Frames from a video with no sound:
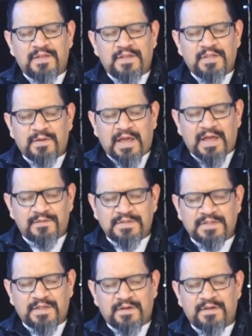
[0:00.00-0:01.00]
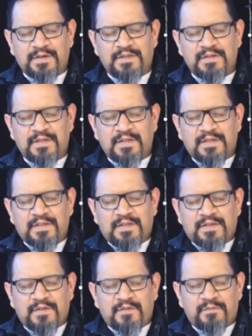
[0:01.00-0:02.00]
you have us here and
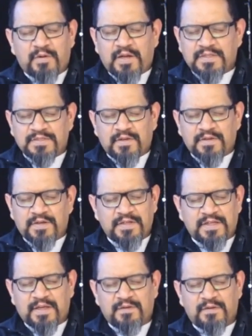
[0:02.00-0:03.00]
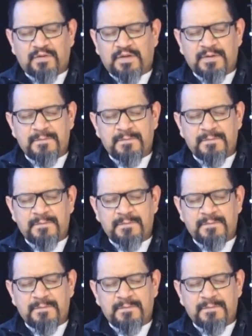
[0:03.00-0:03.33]
you've brought us all here together, Lord.